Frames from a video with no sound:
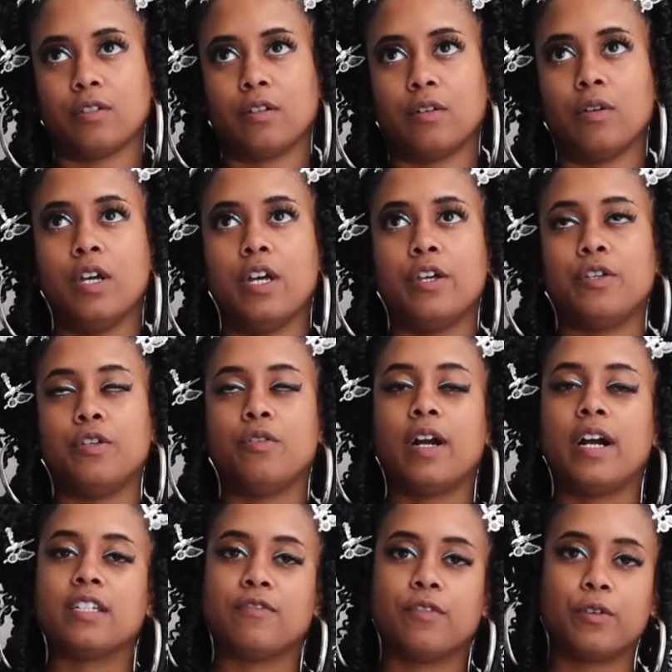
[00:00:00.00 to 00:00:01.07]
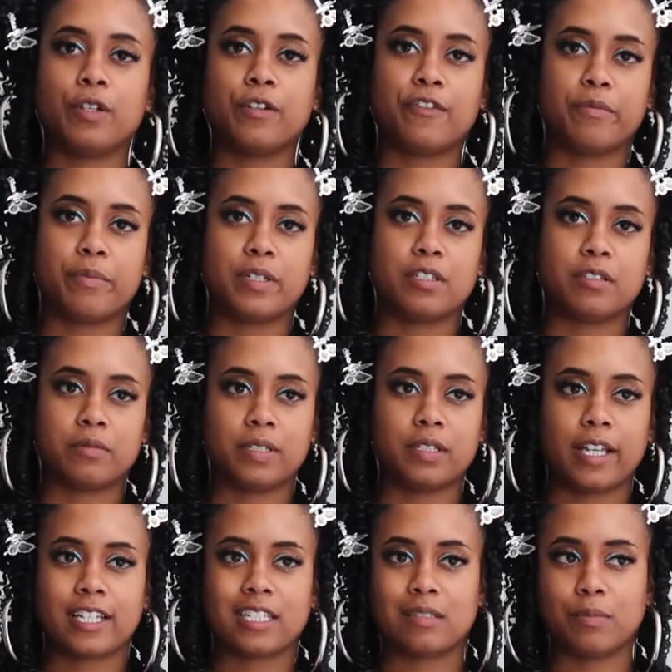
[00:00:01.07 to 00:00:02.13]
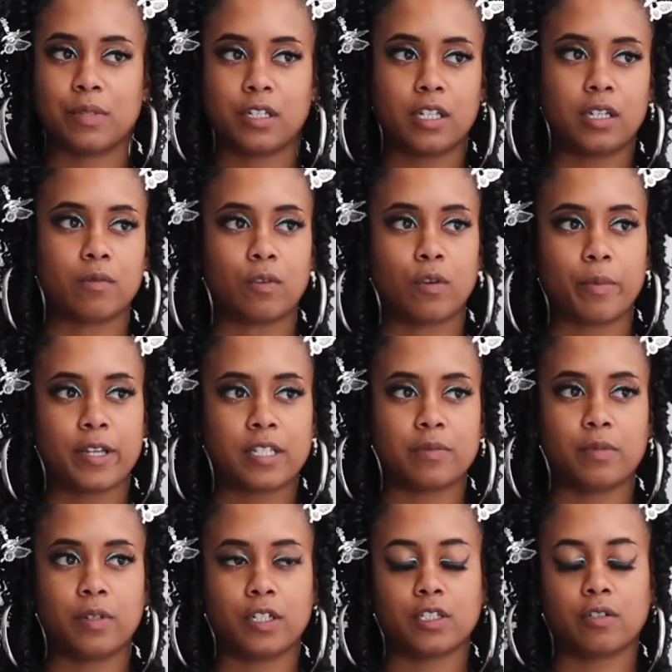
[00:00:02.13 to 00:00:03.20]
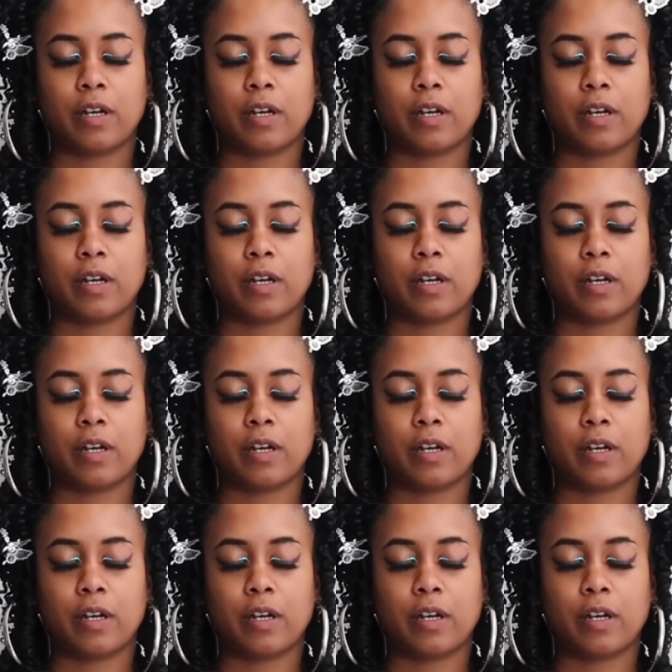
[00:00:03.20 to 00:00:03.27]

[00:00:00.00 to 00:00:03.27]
So you guys voted for me to read like smutty and romance books.